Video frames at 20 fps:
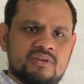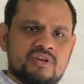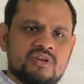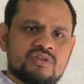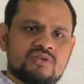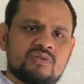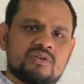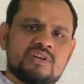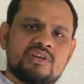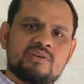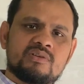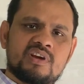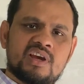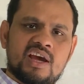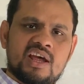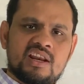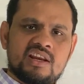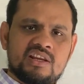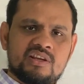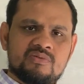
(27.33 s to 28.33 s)
So you
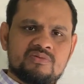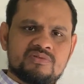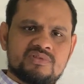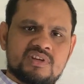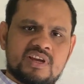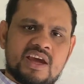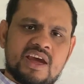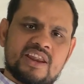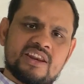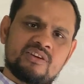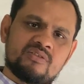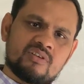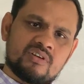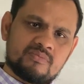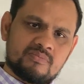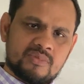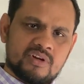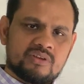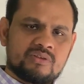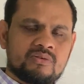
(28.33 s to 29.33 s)
can use any
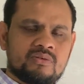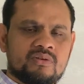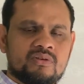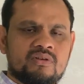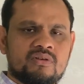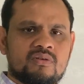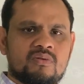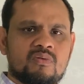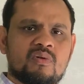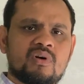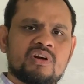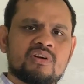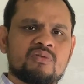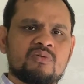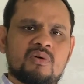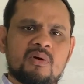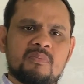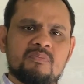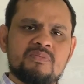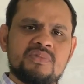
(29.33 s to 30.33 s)
one method or
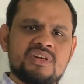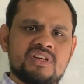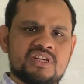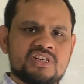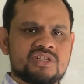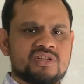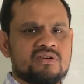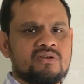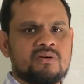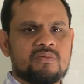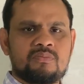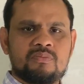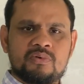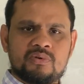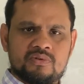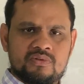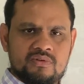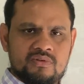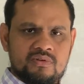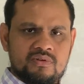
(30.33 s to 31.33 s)
combination of
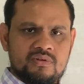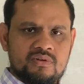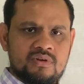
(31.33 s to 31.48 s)
both.